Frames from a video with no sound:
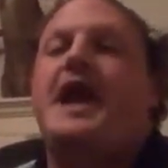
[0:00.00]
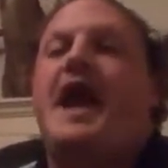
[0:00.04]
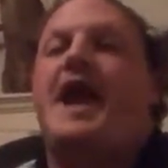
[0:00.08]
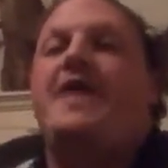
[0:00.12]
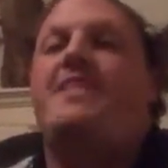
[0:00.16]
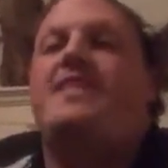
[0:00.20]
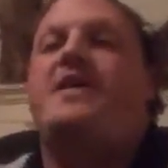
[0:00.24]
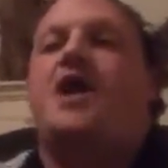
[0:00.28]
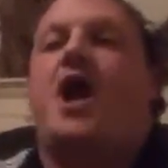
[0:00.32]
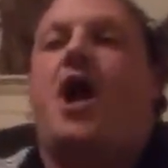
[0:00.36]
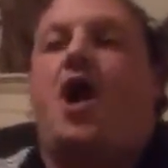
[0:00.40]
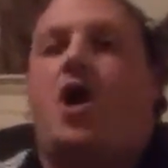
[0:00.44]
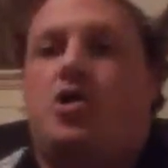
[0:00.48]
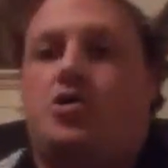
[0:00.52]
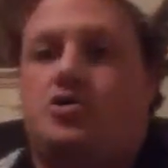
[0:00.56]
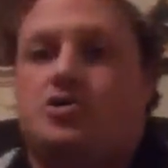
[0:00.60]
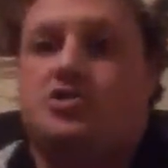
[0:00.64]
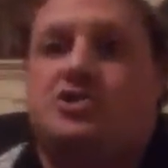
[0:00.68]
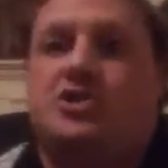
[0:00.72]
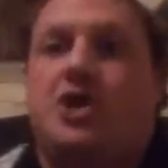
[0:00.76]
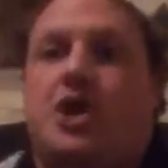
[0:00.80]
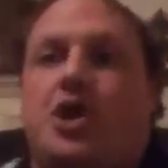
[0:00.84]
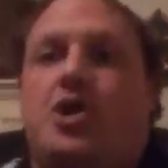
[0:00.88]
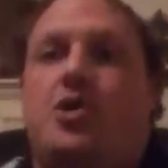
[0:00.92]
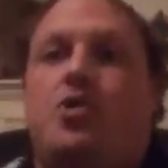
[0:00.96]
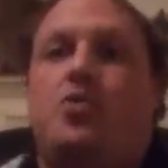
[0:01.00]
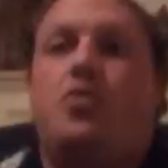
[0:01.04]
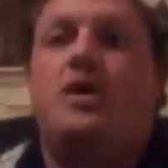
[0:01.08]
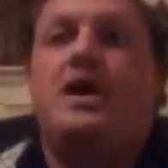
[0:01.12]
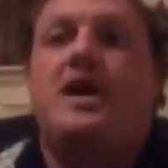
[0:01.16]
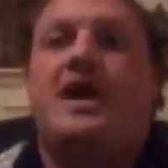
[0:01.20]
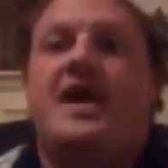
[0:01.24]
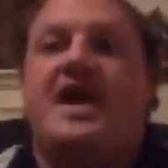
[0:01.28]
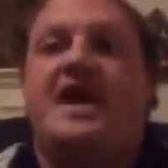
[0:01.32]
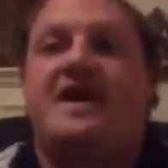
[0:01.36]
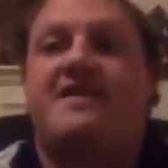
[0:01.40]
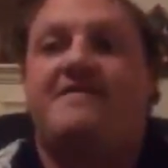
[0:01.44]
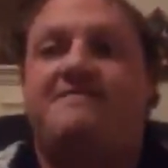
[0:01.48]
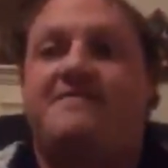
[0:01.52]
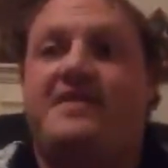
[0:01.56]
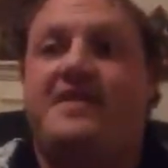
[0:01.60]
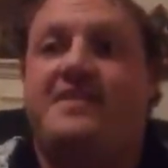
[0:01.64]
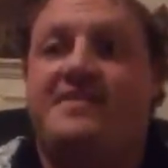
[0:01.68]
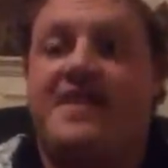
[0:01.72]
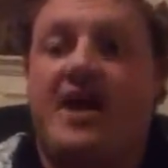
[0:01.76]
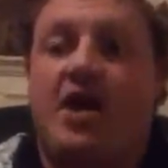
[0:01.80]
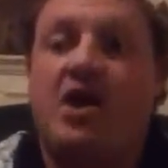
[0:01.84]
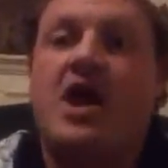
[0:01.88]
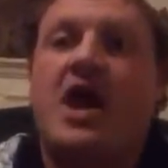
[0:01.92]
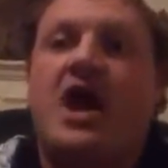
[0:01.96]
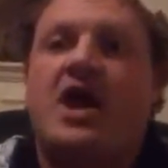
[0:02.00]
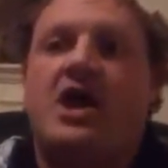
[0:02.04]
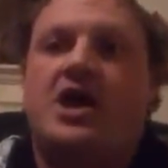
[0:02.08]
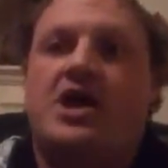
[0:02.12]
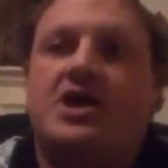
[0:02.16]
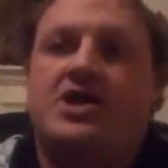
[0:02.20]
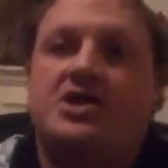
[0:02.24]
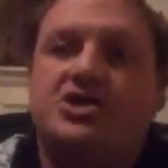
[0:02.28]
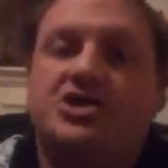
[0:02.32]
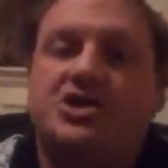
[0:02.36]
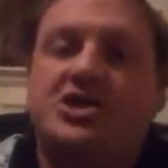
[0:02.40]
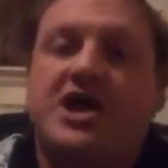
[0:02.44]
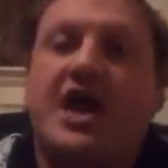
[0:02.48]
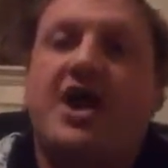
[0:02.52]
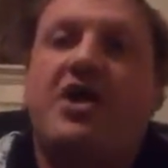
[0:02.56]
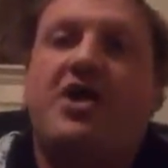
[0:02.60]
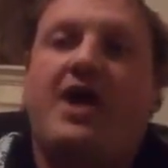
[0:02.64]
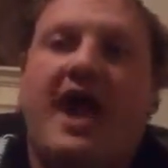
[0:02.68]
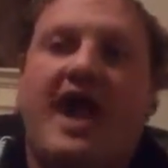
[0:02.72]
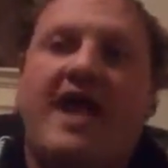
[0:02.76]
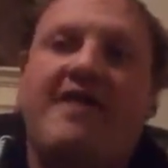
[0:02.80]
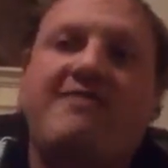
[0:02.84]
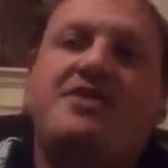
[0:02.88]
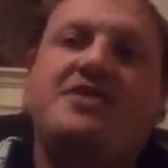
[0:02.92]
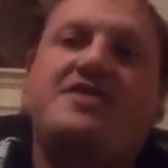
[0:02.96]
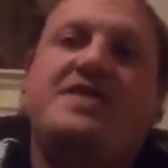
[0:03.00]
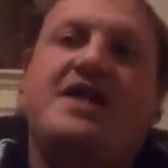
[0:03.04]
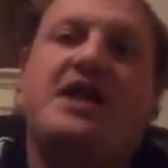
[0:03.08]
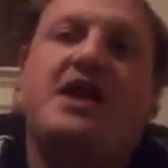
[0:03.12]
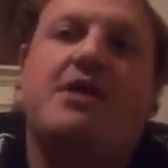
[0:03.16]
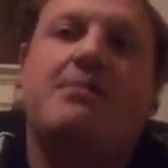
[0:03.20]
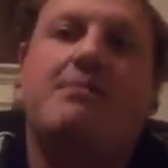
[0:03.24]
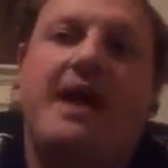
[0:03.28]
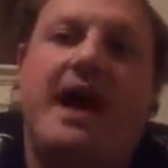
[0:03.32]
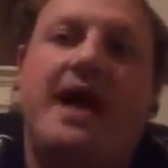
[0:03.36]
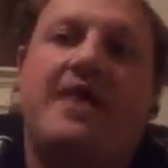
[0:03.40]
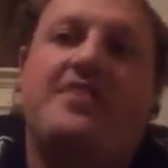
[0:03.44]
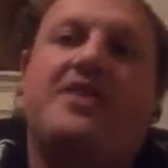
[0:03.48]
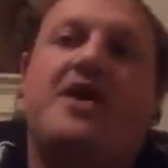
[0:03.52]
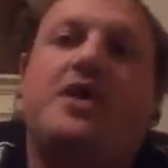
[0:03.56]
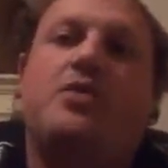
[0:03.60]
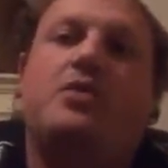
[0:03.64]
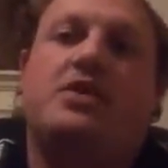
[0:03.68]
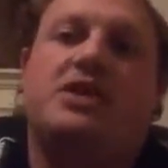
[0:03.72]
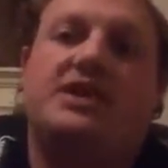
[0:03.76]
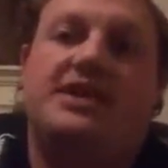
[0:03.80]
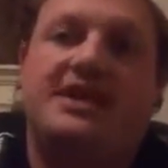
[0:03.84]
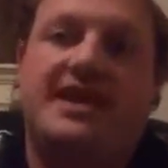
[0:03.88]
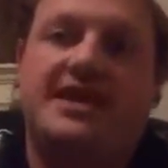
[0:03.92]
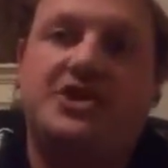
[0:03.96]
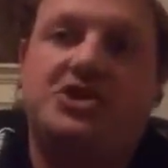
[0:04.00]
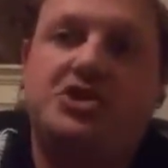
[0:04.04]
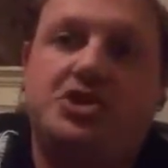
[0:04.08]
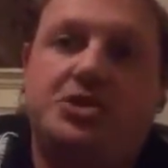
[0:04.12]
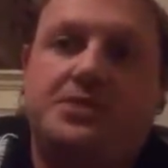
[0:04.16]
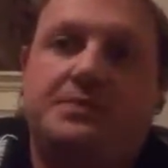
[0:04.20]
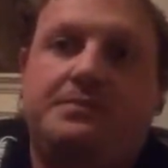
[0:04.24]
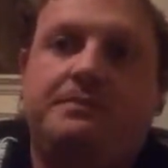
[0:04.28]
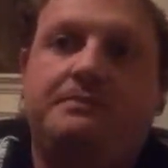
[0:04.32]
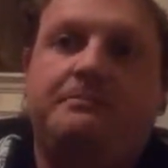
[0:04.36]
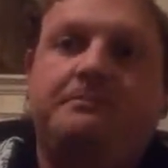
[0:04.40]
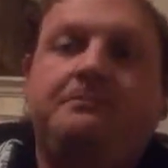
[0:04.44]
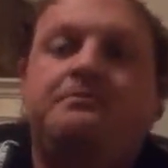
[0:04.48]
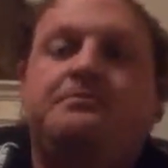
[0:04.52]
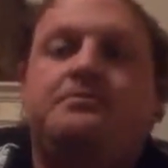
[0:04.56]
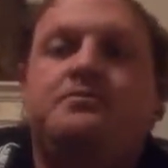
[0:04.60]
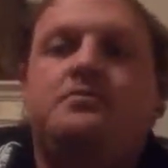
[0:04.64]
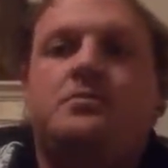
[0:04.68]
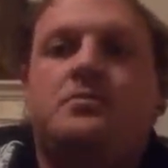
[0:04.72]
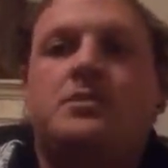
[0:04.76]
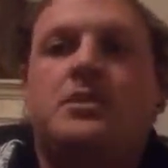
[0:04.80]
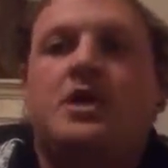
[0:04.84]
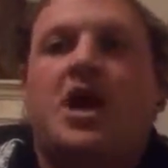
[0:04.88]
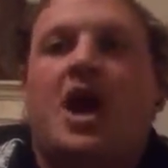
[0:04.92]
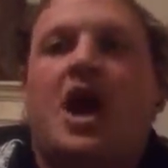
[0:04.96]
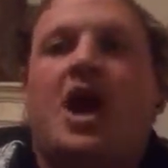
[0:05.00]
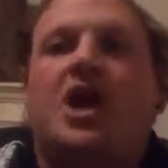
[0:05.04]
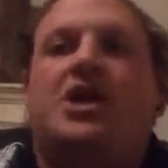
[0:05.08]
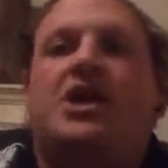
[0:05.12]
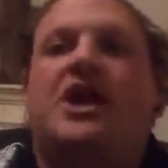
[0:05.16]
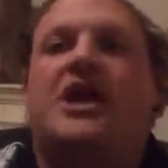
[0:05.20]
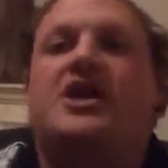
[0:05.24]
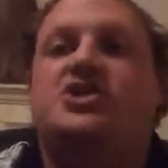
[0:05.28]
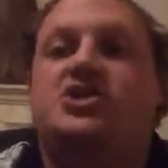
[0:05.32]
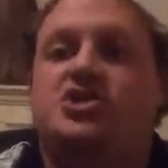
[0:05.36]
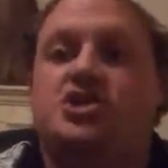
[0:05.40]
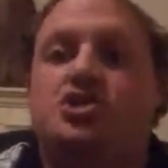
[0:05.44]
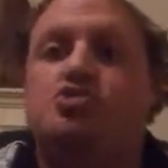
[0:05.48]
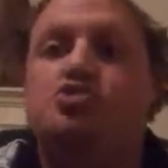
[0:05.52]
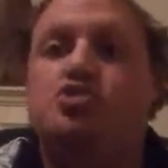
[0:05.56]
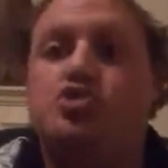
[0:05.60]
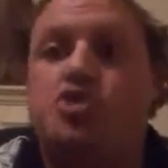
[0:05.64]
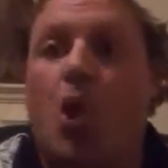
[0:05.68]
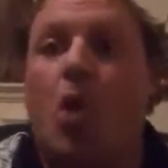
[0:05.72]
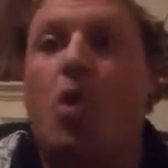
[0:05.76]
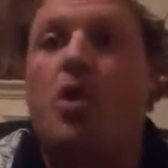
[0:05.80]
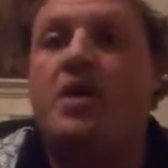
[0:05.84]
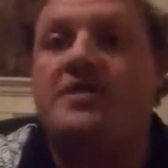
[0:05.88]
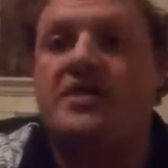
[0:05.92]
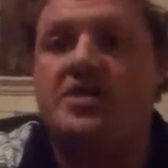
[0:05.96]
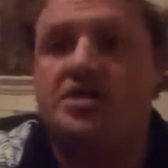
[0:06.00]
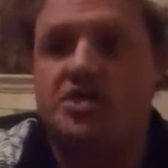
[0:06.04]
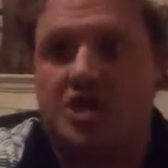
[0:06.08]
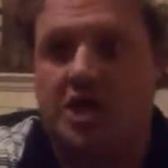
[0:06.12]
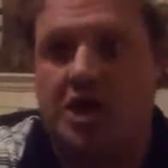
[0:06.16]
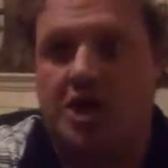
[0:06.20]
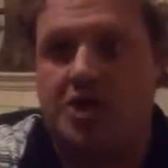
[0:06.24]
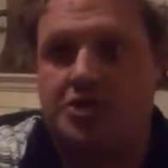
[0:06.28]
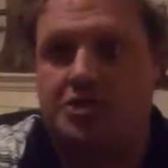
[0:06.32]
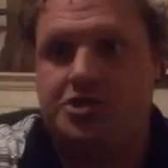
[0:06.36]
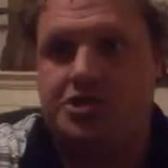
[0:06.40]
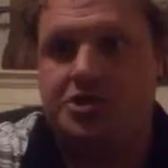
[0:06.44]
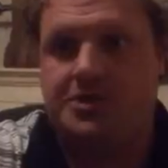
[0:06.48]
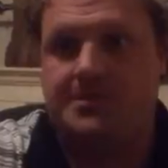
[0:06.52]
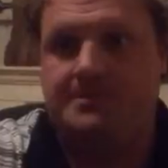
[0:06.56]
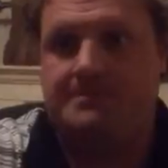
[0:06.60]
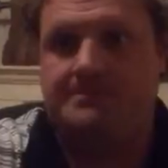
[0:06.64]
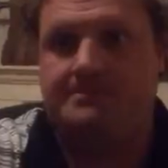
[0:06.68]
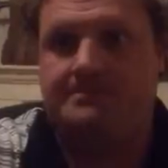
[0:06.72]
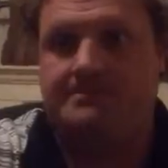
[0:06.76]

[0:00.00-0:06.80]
And then also, if they're not going to share everything about their religion unless you join the church,